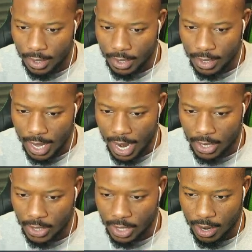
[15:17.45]
This is
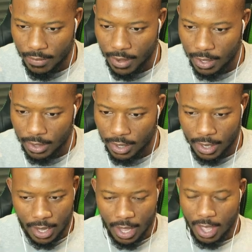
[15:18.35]
actually terrifying.
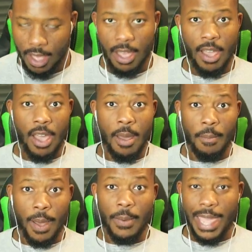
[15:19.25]

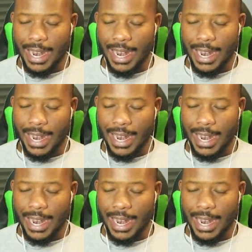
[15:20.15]
But we